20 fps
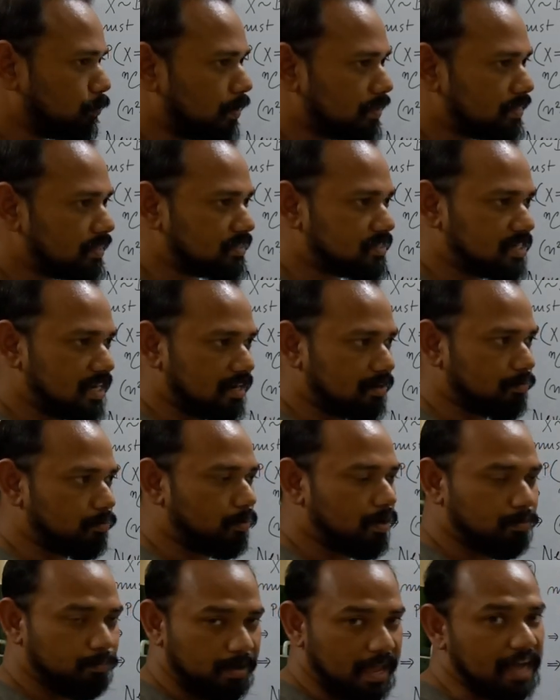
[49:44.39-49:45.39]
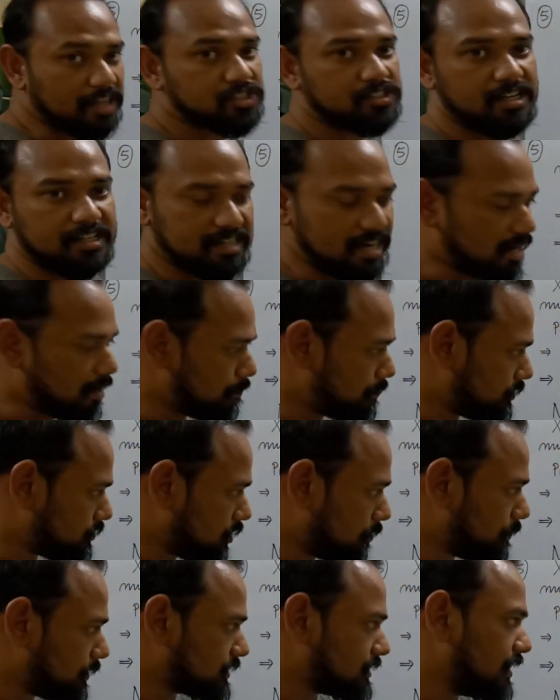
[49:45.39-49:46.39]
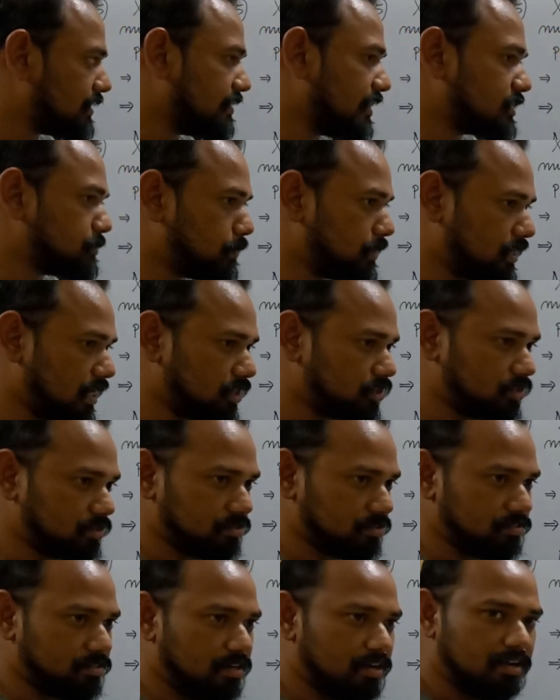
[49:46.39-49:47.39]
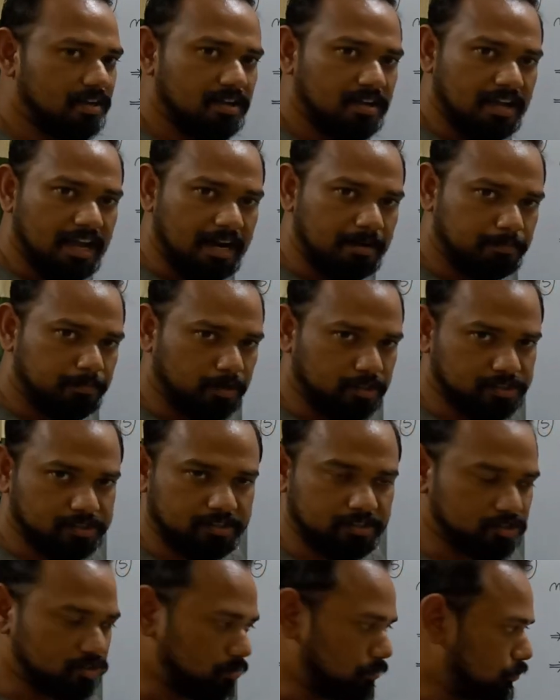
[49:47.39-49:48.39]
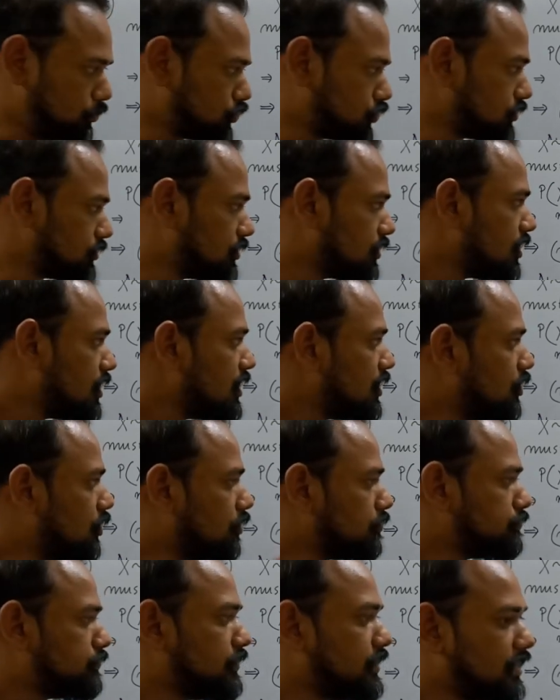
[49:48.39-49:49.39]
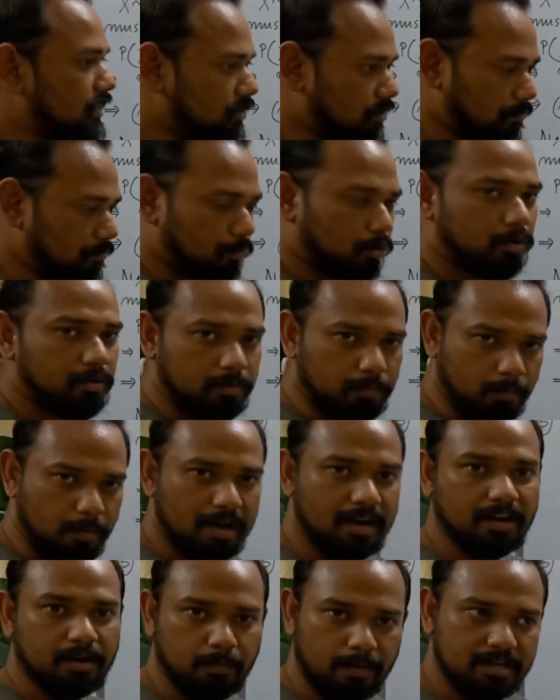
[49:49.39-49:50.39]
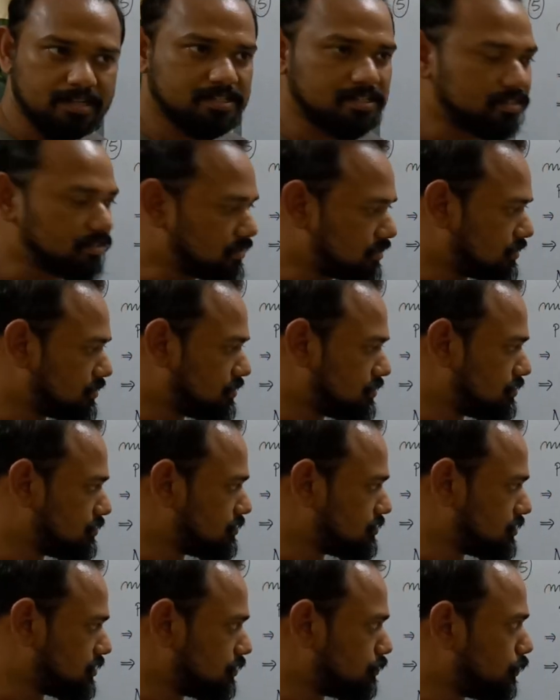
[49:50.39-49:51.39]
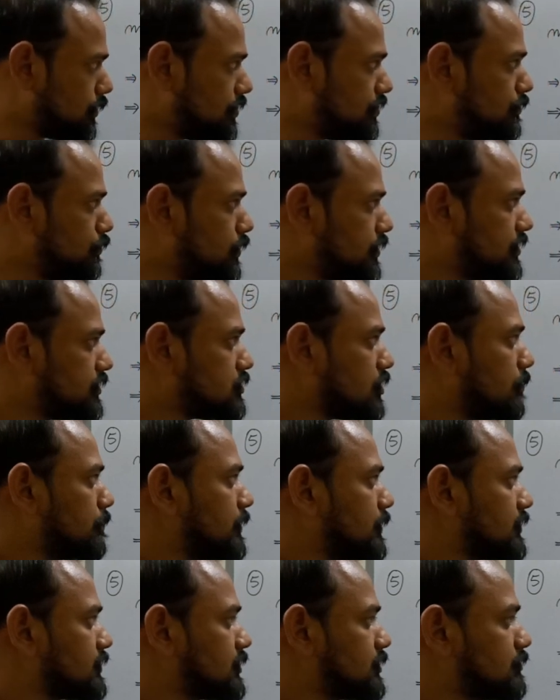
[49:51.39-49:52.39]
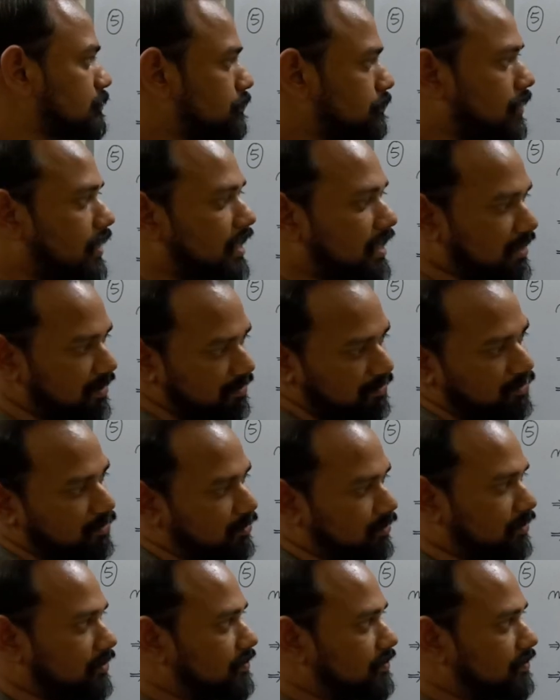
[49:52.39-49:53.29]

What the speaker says: When we actually take up the topics like expectation and Poisson distribution, hopefully you're more well acquainted with the topics by